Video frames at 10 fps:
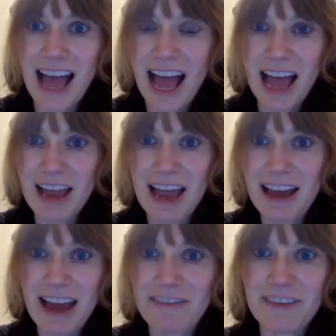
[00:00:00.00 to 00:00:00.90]

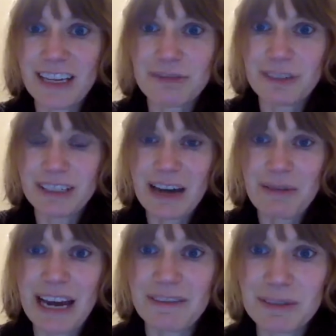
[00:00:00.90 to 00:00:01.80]
I feel like, we
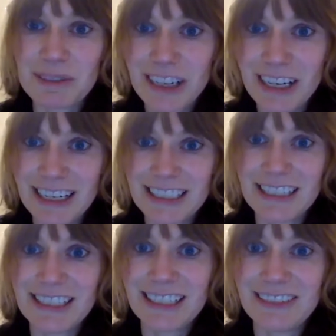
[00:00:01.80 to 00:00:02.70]
have to be very kind of
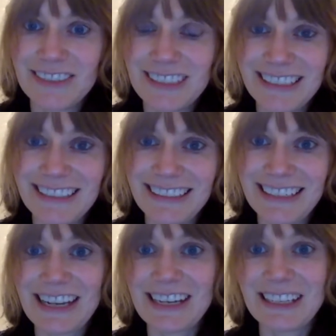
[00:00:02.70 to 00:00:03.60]
sensitive to and